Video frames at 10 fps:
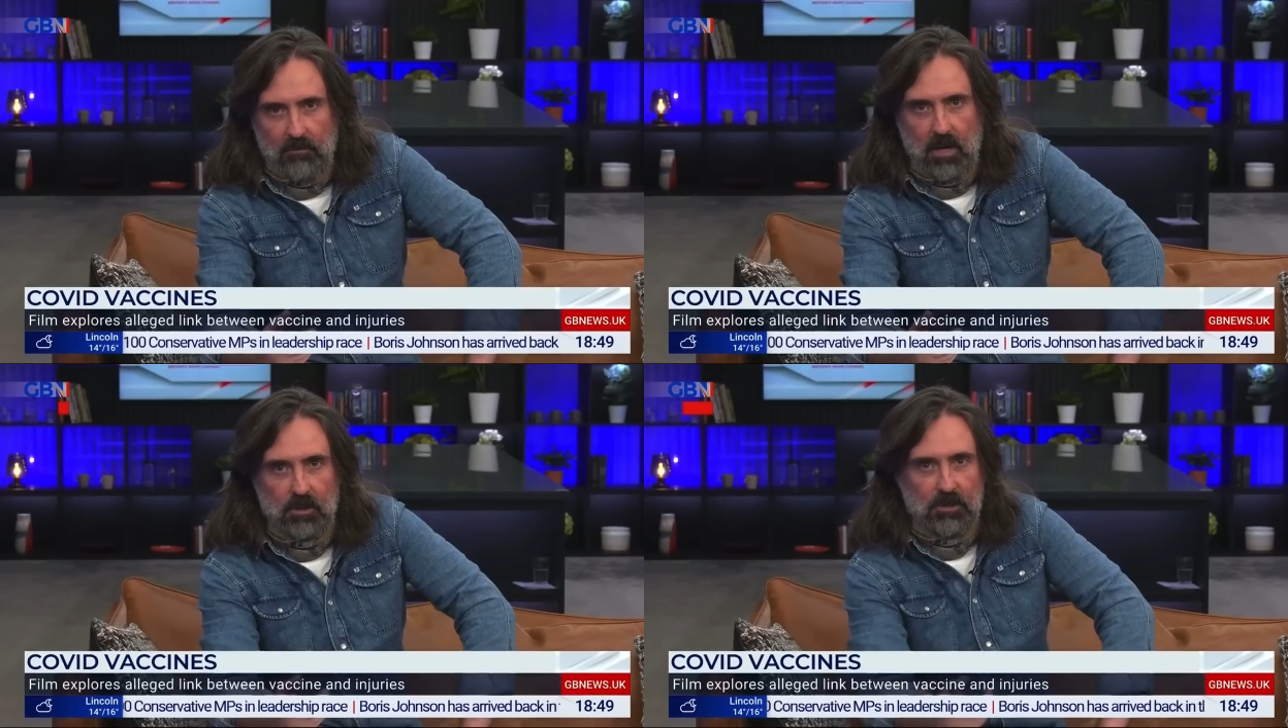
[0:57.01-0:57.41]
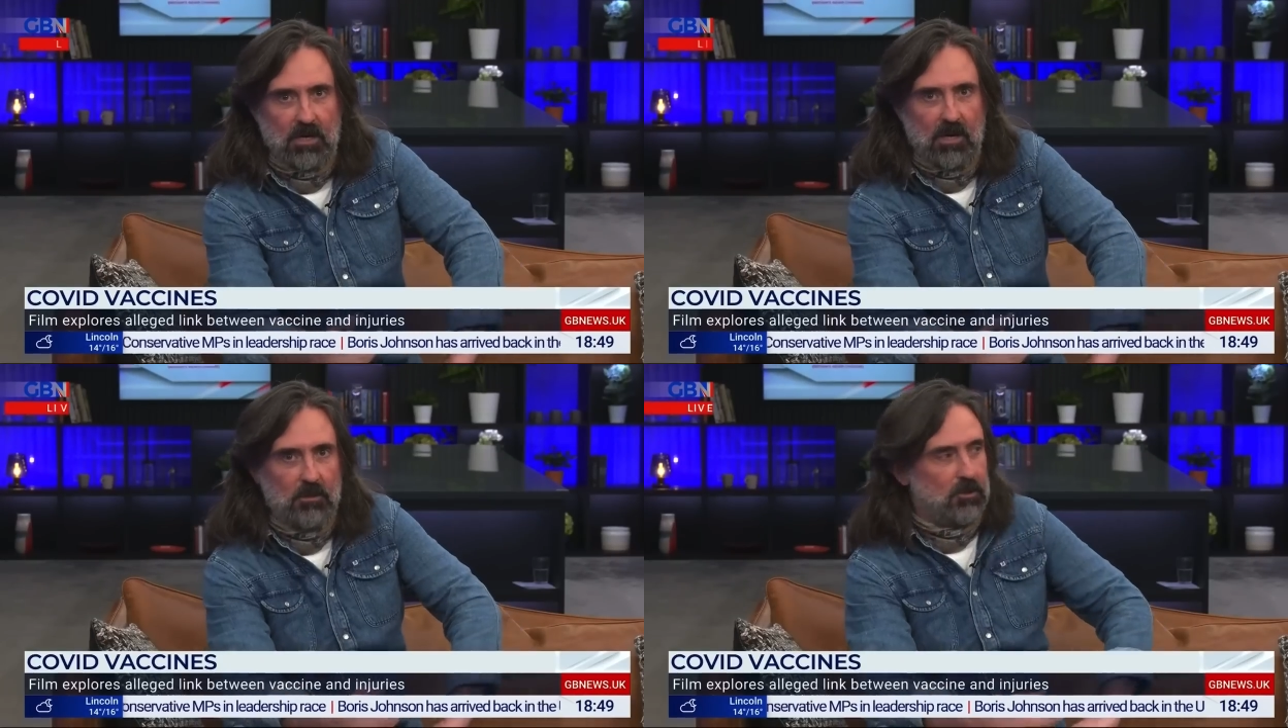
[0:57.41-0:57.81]
And Mark
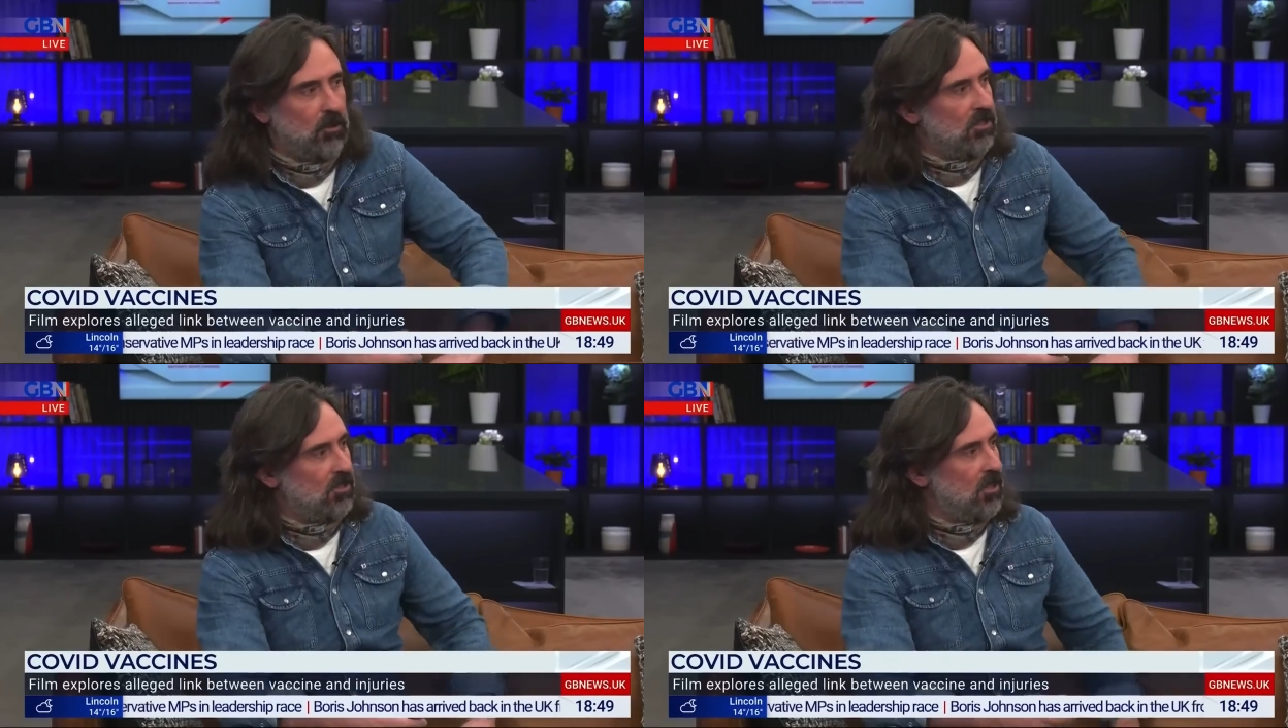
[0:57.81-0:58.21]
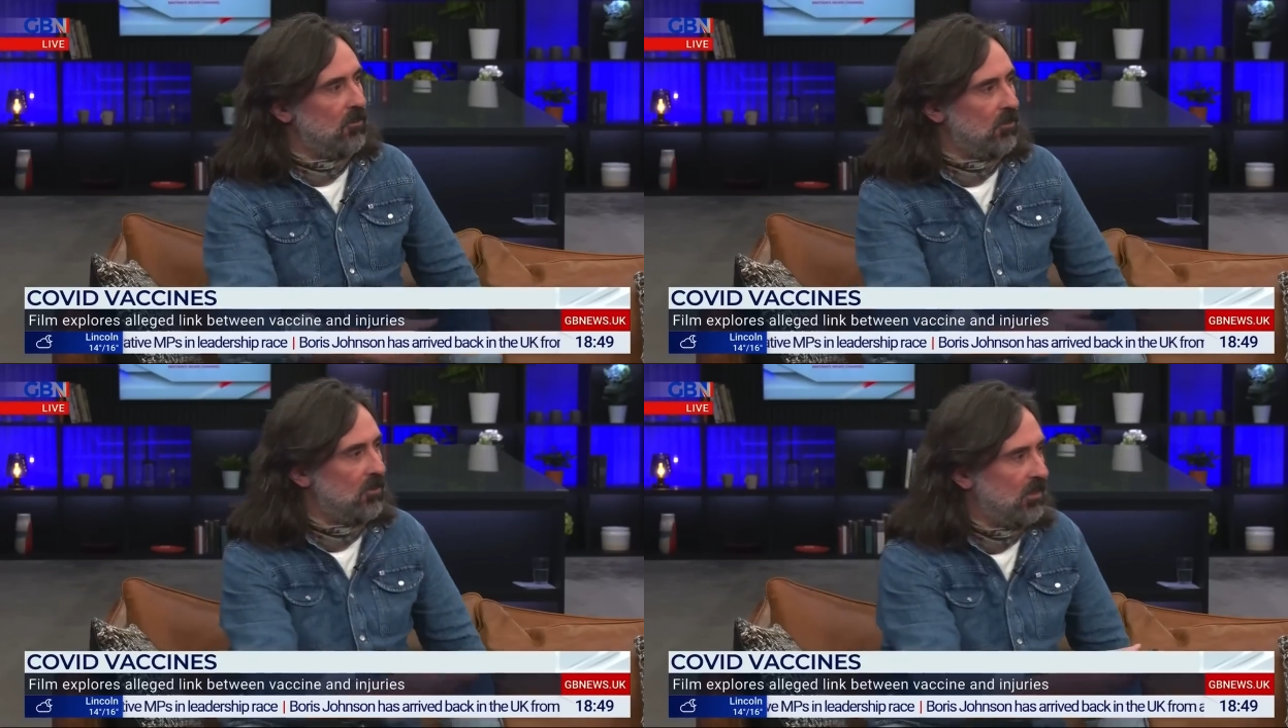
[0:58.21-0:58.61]
Sharman joins us
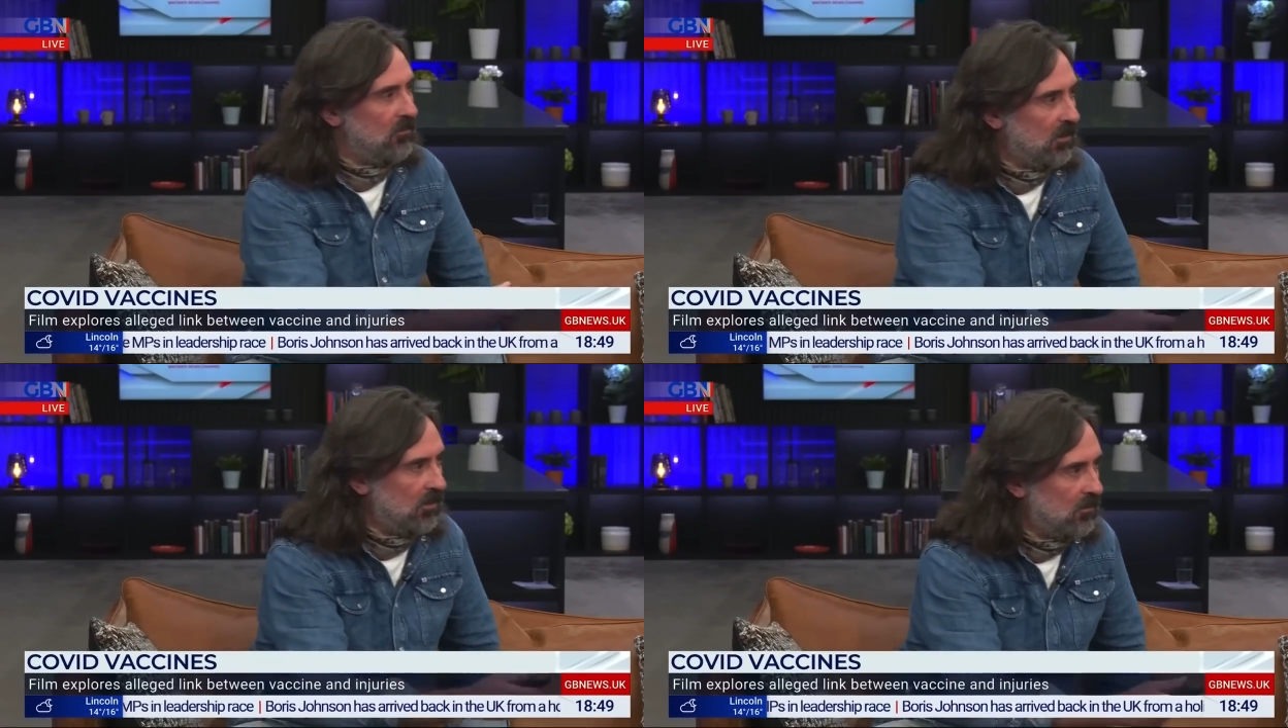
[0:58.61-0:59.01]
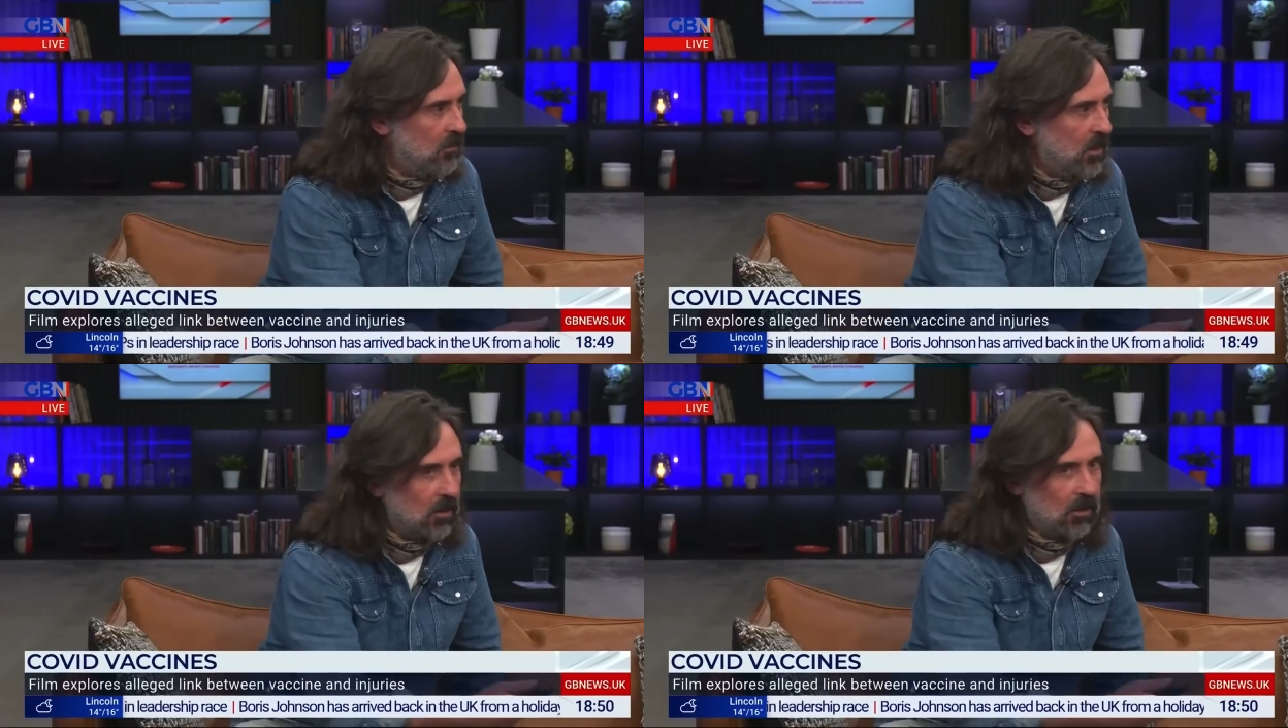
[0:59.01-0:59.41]
now. Good evening,
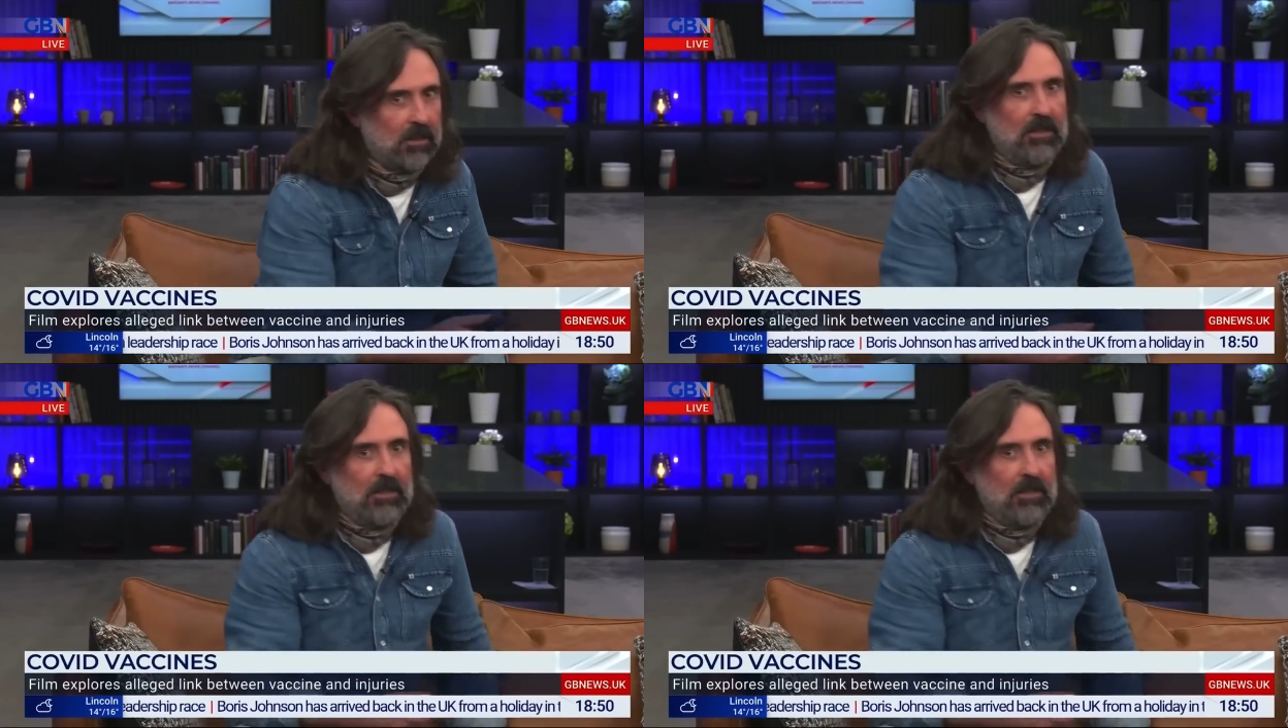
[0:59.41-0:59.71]
Mark.